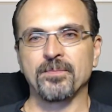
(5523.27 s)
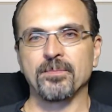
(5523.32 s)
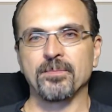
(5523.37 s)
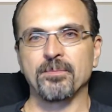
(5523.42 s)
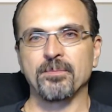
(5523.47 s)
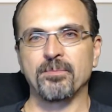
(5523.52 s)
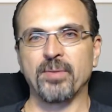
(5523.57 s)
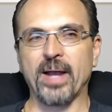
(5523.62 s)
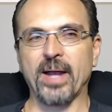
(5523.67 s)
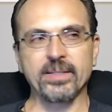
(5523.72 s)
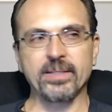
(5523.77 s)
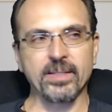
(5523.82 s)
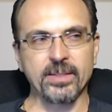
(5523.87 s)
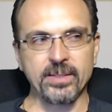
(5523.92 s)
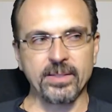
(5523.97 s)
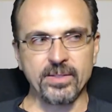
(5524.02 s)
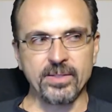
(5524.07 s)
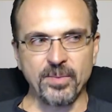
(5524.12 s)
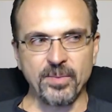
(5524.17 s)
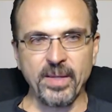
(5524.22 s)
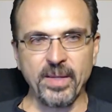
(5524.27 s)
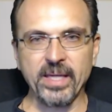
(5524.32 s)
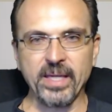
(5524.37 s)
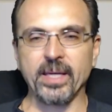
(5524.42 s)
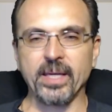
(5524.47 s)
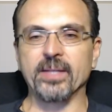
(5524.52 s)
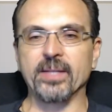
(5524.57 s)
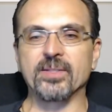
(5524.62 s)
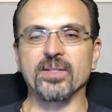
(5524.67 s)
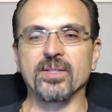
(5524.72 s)
Practically
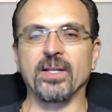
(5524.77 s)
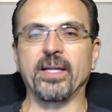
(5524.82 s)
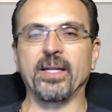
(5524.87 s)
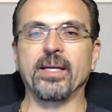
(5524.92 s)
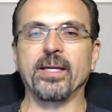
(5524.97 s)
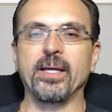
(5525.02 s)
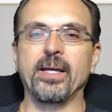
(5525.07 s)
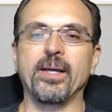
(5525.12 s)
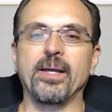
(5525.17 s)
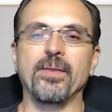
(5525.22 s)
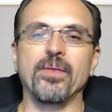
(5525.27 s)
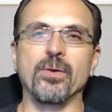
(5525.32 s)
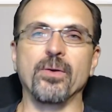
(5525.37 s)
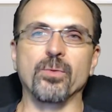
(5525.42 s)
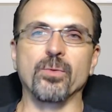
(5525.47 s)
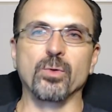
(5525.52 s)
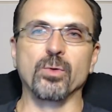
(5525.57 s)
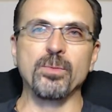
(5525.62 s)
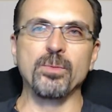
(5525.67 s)
speaking, it's like the room